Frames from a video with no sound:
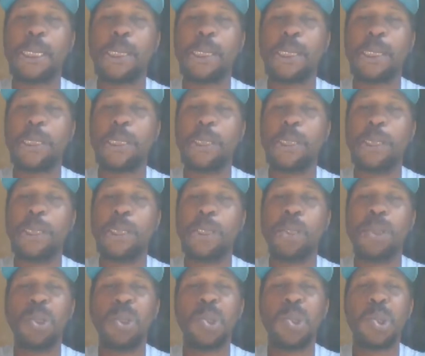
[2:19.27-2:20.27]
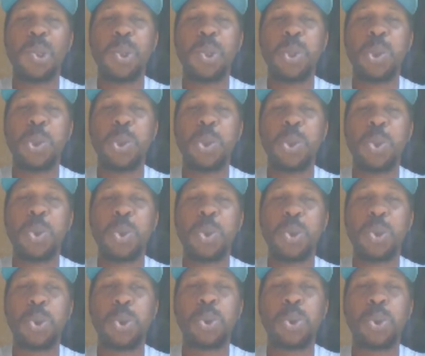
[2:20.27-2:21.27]

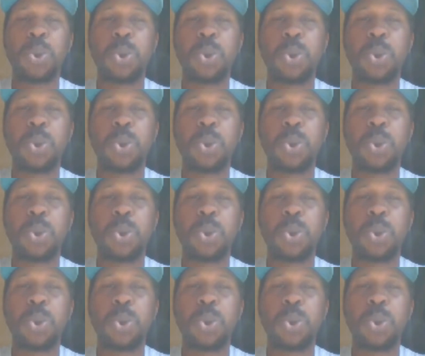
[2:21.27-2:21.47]
Nothing is said.